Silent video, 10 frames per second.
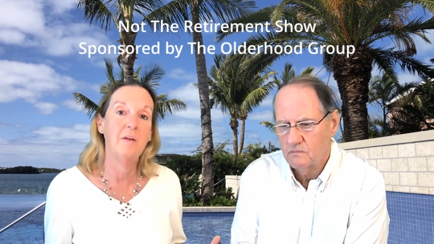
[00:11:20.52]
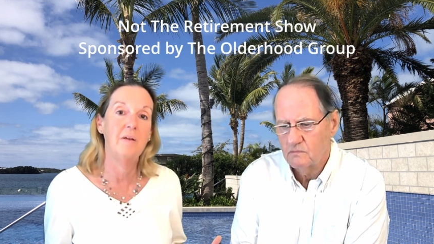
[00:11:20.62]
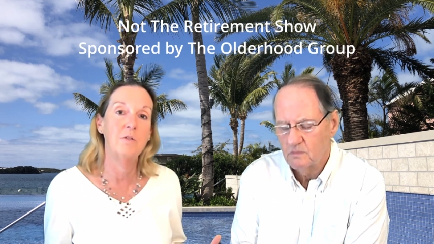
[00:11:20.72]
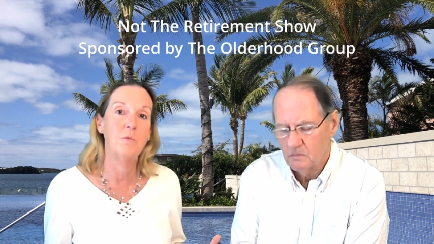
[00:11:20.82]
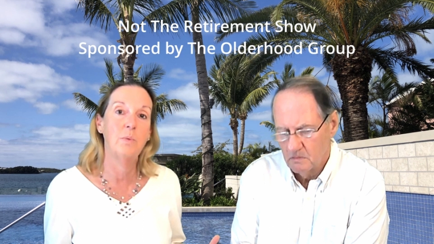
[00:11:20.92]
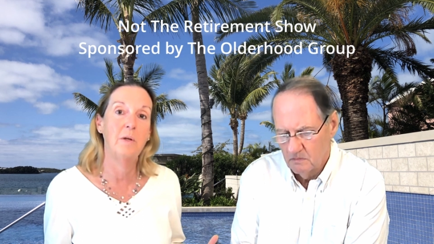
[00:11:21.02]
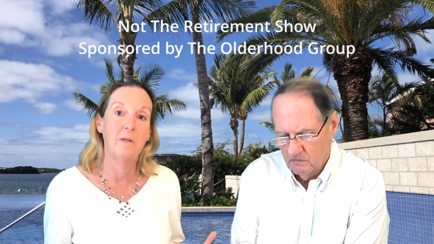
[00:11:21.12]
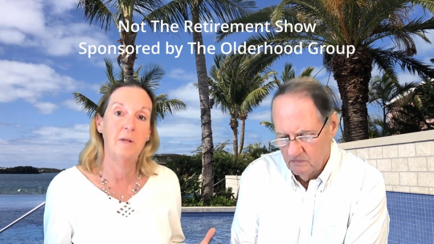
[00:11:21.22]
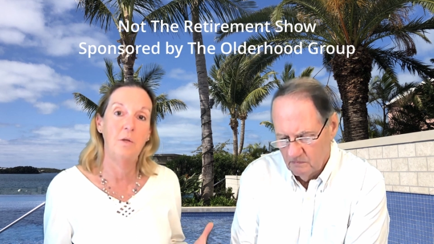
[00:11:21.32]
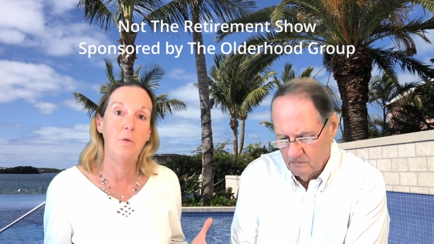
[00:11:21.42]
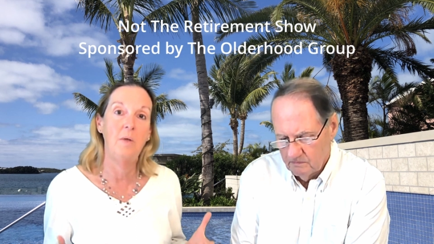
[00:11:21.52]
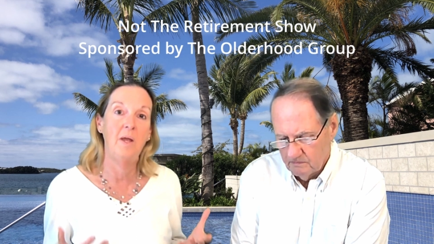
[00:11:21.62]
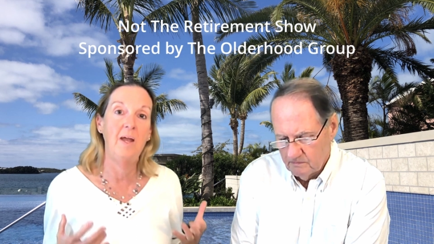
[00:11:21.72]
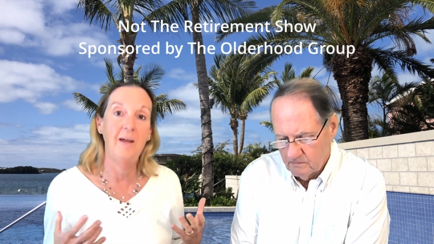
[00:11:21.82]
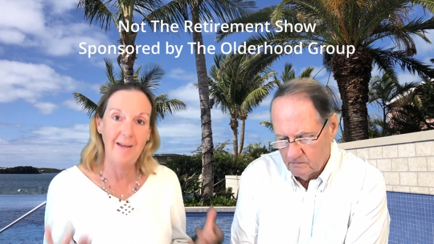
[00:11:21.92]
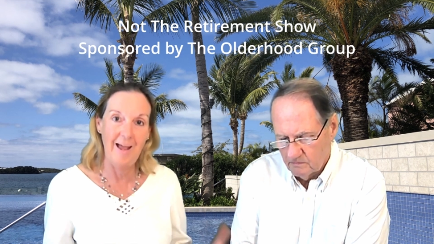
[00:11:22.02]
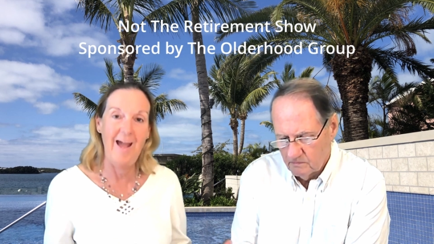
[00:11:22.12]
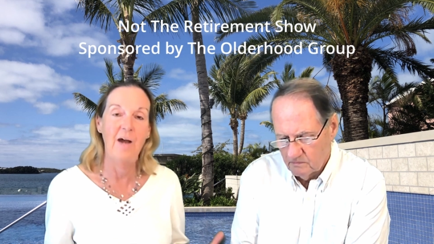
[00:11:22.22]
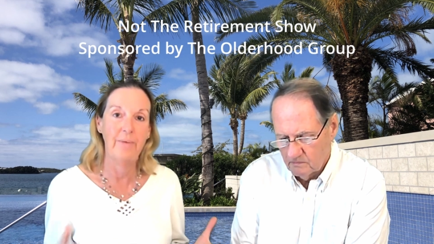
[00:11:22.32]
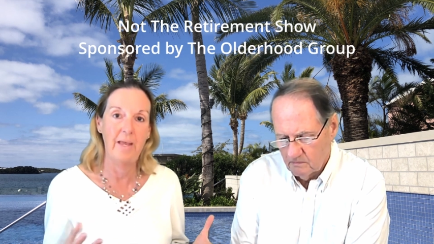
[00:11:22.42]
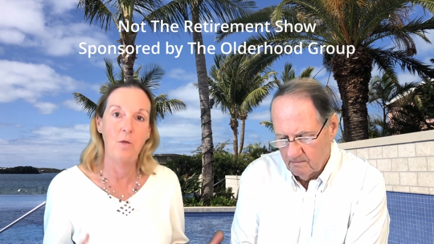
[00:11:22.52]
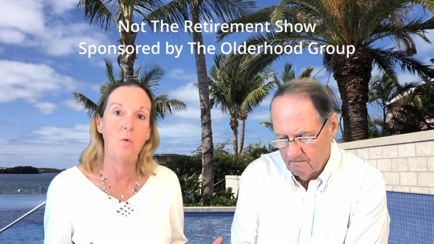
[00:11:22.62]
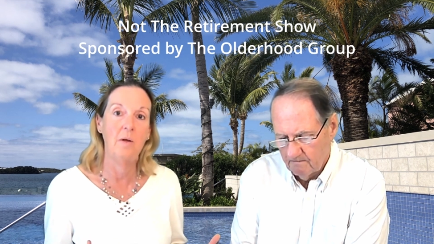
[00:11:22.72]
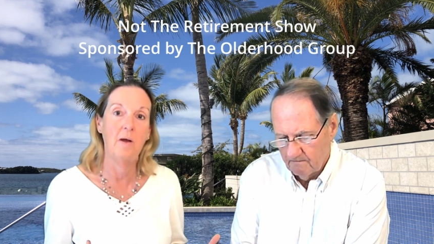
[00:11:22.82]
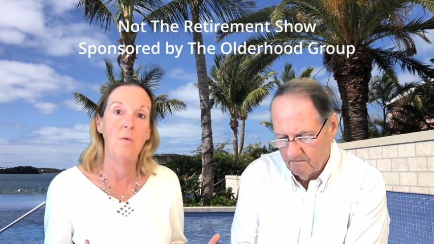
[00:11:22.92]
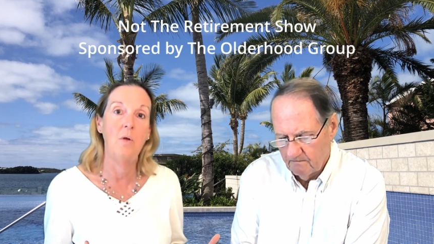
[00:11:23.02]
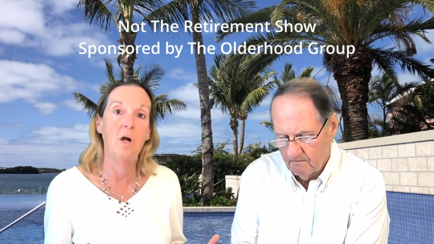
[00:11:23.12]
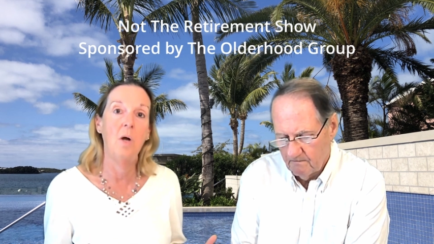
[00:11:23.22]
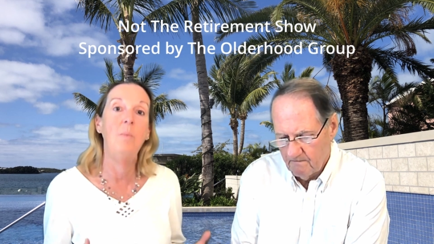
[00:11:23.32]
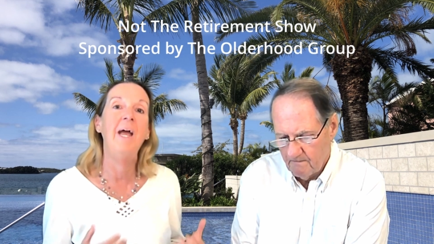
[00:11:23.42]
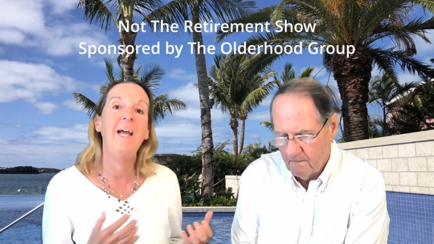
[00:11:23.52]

Speaker 1: things, but that you can have a good outcome